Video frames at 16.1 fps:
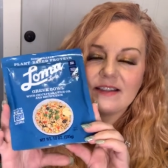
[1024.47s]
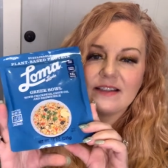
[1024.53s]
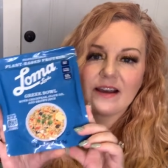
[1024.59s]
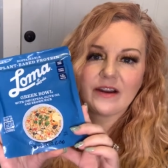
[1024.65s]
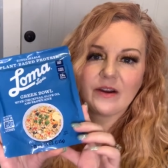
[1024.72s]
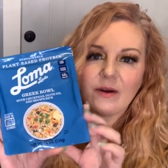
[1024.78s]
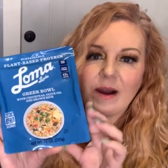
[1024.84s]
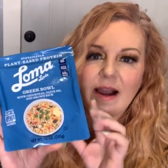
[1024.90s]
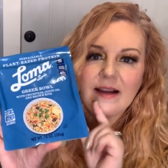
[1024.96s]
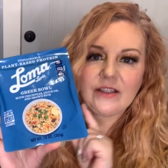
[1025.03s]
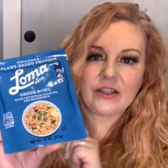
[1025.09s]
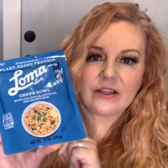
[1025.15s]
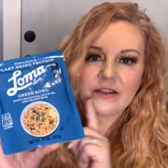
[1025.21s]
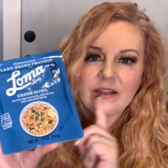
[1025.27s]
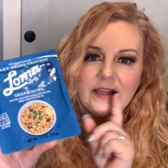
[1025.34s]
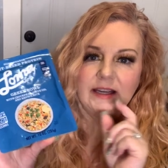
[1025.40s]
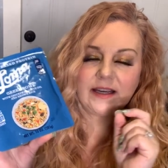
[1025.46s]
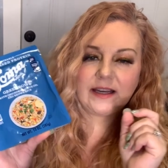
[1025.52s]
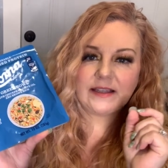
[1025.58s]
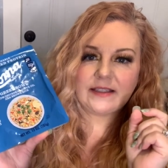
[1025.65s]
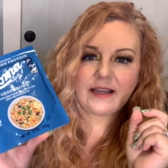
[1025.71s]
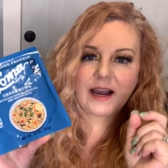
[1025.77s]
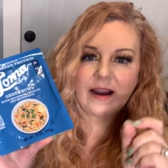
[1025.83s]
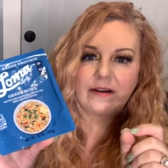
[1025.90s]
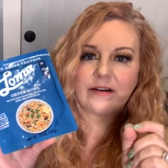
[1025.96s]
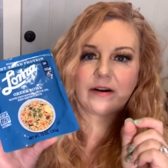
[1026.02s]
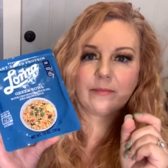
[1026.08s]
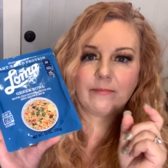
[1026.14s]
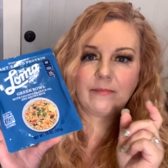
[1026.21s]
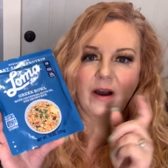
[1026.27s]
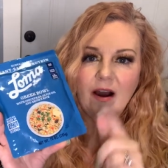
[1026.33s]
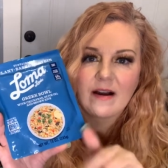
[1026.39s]
so I took the entire
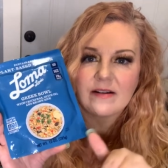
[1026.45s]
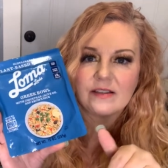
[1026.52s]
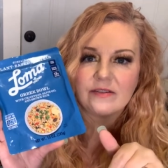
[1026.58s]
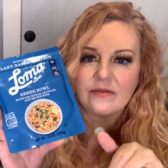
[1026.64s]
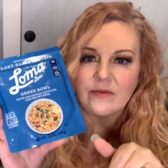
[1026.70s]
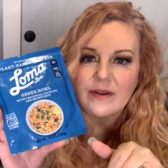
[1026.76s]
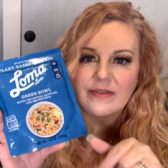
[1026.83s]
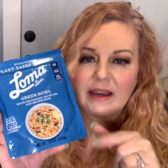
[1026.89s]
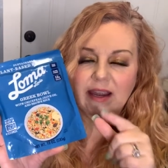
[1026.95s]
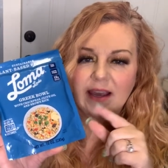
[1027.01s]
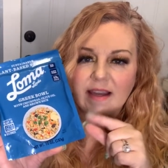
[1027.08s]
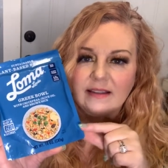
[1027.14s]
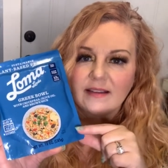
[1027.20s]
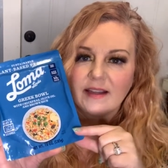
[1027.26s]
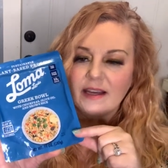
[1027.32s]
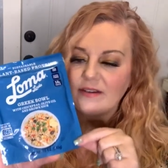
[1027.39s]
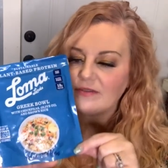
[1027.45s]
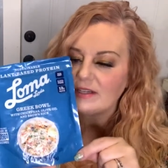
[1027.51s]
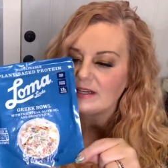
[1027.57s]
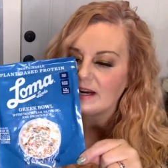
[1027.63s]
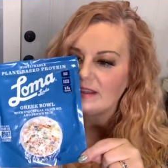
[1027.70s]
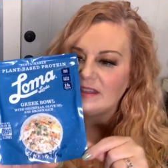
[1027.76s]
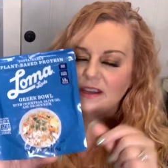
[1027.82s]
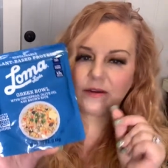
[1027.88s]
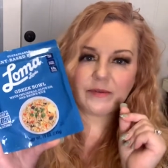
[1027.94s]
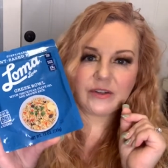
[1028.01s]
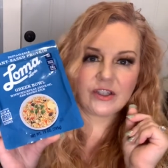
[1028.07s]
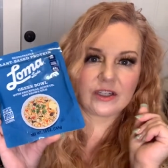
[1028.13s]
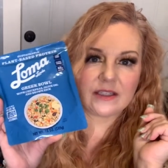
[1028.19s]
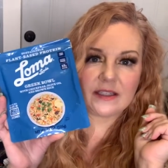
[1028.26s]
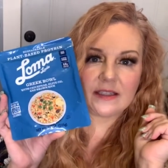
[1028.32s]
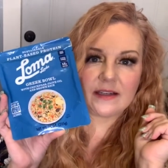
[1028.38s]
box of what they had left. And I think it was
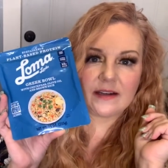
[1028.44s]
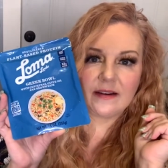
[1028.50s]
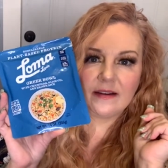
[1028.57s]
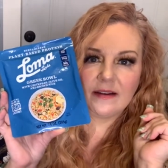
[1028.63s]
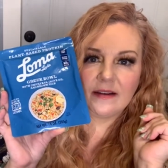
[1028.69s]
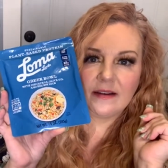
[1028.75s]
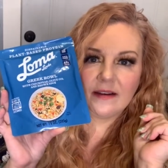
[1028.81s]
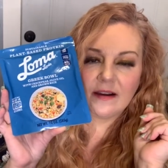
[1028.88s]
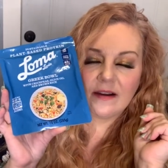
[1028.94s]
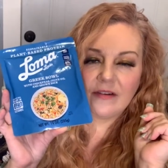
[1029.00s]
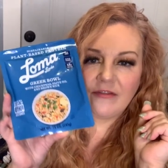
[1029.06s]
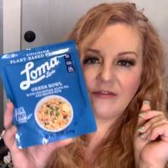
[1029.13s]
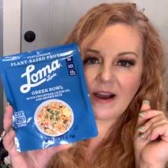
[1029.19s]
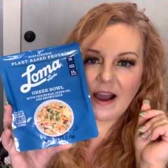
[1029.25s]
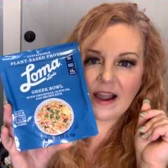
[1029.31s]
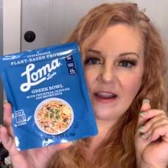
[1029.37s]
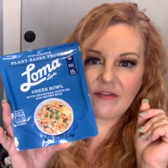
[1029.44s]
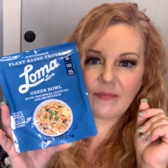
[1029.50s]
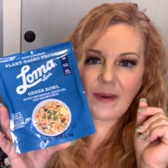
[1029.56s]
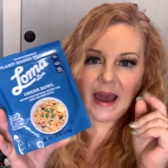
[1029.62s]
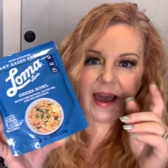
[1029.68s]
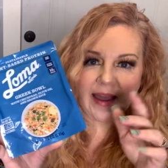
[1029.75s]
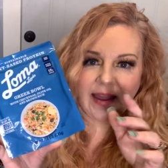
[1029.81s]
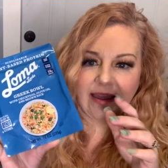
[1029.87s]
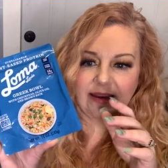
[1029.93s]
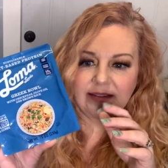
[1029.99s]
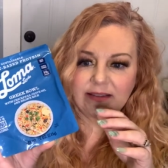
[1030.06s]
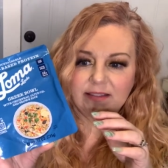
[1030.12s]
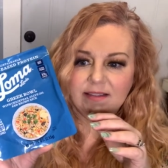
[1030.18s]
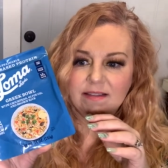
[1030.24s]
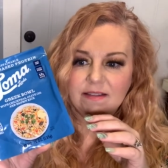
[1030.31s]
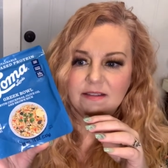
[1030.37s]
just 5
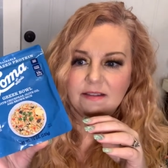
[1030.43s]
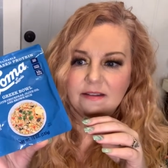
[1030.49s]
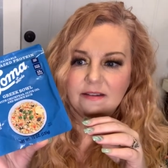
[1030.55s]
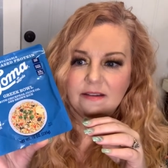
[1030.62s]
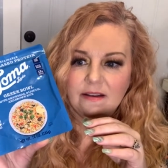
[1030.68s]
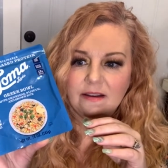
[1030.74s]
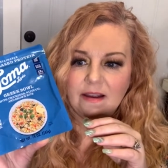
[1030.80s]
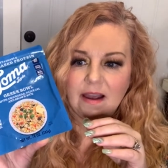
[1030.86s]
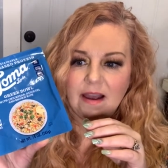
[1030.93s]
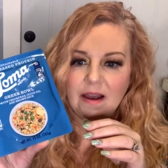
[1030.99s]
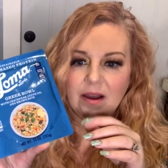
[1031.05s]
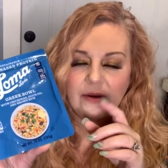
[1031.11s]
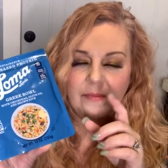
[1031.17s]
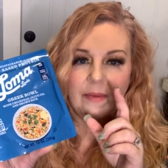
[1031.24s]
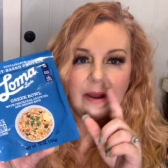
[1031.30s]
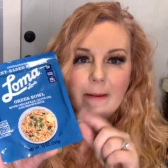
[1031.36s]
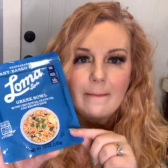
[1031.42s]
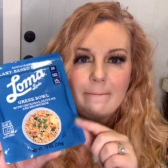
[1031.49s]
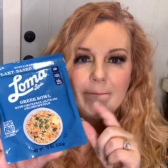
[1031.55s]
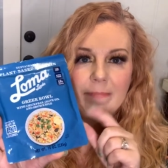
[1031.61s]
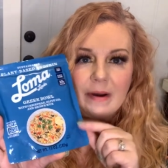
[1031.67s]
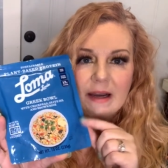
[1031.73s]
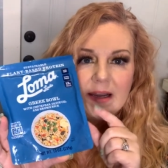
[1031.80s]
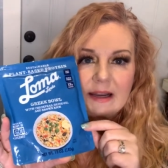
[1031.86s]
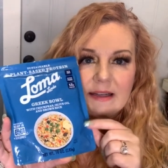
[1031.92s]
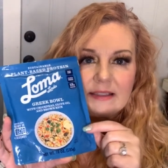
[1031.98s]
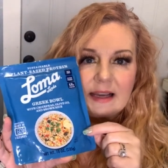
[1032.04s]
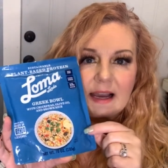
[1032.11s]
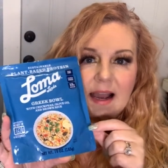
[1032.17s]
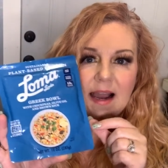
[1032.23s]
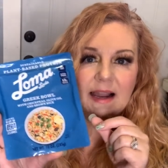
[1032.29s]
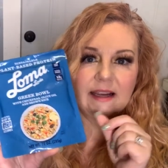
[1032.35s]
packets. But
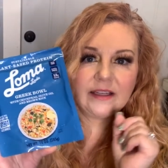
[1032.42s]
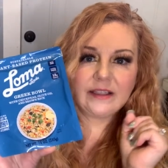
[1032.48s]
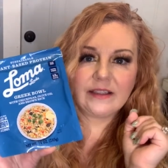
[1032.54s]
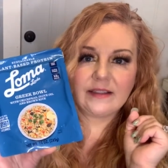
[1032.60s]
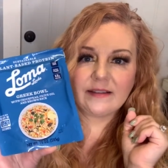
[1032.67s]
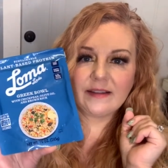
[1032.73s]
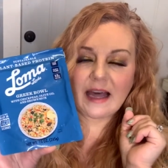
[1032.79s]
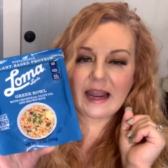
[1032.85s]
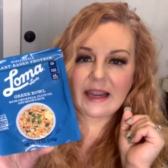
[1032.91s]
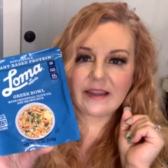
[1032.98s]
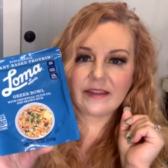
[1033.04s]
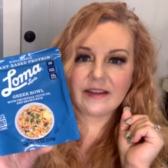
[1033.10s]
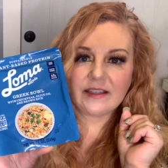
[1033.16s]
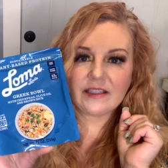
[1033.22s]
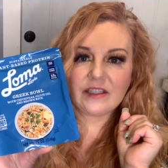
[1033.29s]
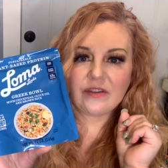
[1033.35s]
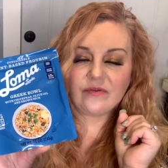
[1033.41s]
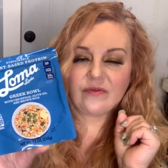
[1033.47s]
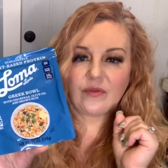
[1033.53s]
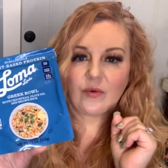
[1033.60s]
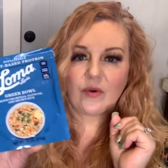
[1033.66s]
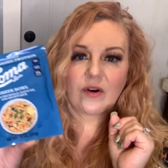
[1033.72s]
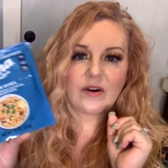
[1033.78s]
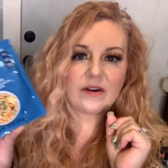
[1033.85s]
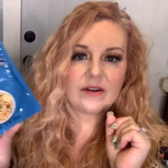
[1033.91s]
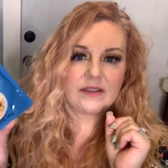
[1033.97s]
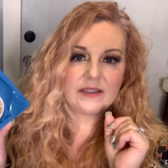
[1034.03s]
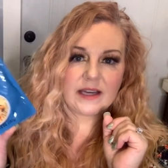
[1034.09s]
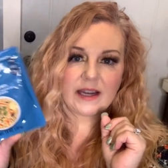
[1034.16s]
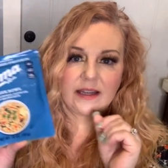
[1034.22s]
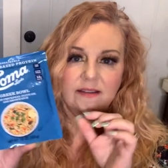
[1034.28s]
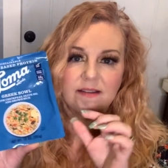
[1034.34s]
I like this for,
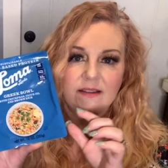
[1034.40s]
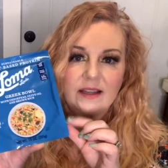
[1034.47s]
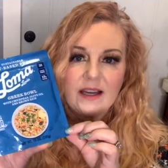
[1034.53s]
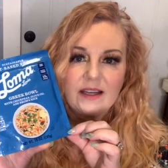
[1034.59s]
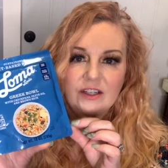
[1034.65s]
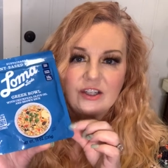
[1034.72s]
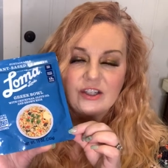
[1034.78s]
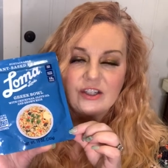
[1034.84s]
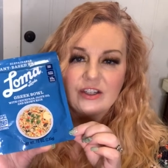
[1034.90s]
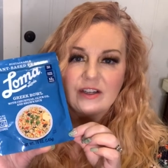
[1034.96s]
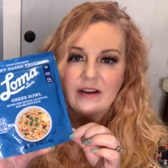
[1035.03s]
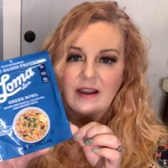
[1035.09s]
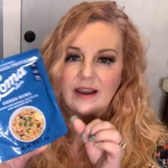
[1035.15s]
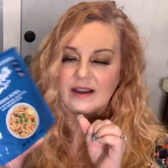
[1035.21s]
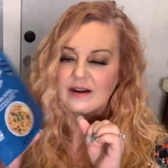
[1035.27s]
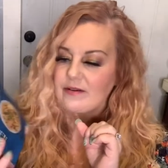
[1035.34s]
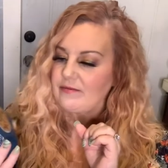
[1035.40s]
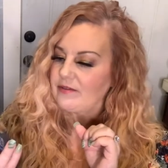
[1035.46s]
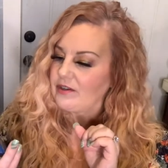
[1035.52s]
say, lunch. I